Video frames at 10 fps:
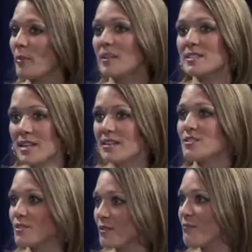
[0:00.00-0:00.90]
because that
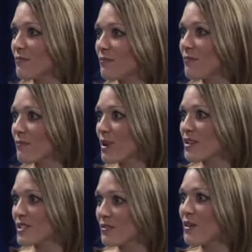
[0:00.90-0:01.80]
is your
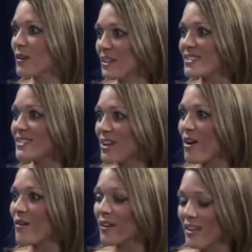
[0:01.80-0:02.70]
project focus. Right. So
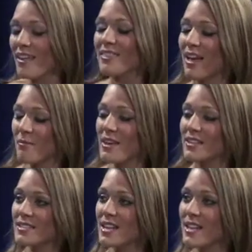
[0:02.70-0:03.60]
exactly. that
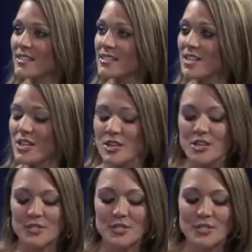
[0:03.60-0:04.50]
makes mm-hmm. sense. Mm
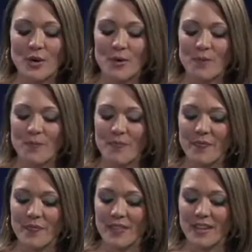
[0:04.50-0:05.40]
-hmm. So
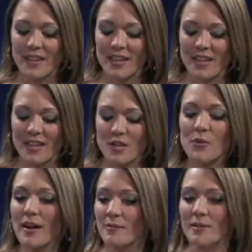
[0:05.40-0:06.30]

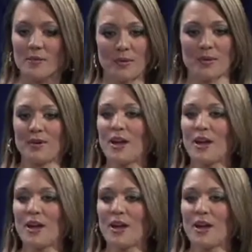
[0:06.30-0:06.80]
incredibly we're